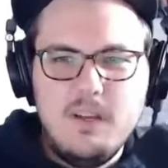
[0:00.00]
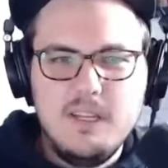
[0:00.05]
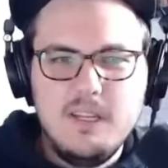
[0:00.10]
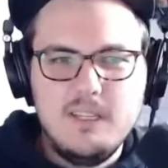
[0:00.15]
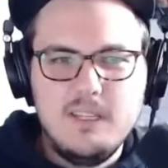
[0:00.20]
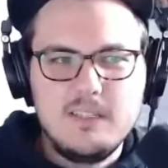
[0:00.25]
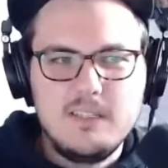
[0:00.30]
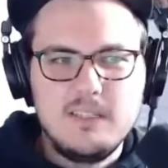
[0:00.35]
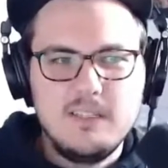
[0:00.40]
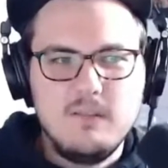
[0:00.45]
the
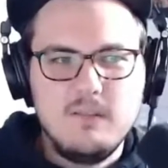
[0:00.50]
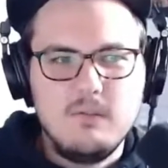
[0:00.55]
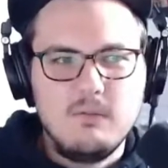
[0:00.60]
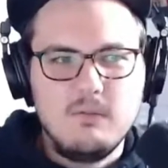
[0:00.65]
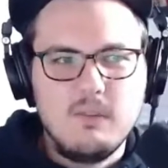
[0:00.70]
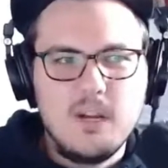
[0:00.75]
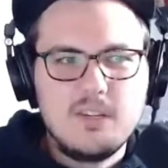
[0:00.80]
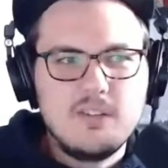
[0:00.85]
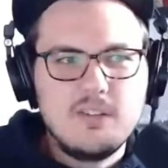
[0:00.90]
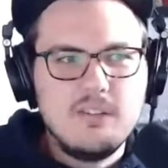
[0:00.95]
top
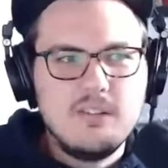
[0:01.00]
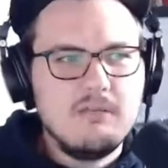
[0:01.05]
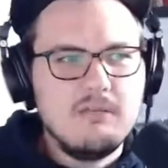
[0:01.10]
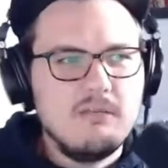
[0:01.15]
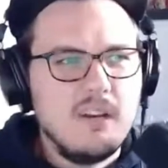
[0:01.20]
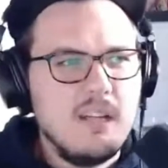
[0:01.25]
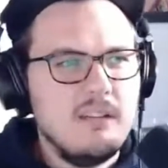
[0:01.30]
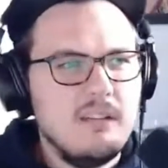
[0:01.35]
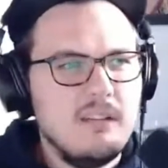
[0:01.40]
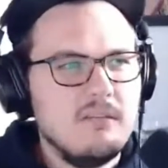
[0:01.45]
one
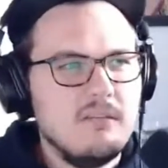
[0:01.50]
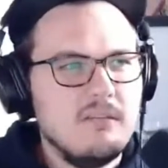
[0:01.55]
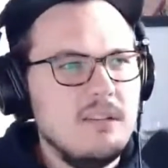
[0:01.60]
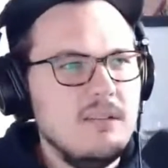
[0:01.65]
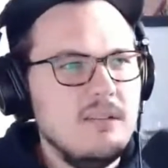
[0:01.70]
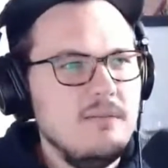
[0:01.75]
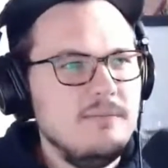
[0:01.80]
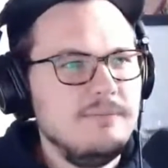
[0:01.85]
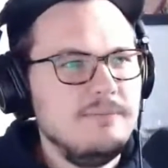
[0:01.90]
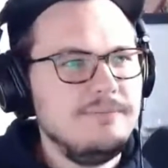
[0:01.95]
is
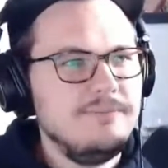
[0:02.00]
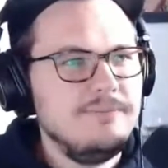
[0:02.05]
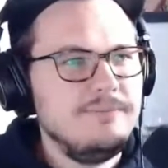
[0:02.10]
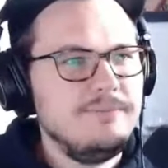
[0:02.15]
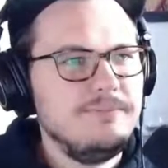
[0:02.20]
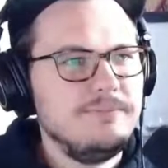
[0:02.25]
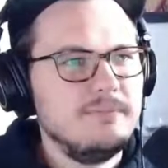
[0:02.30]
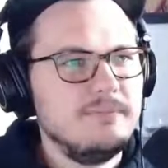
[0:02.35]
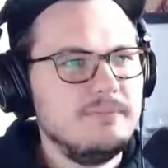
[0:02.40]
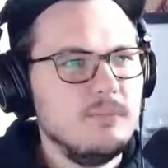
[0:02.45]
Russian
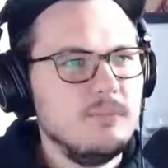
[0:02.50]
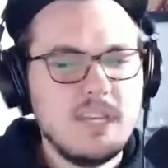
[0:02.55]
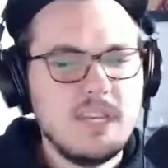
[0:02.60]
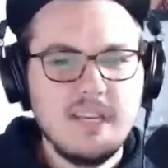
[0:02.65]
Railroad.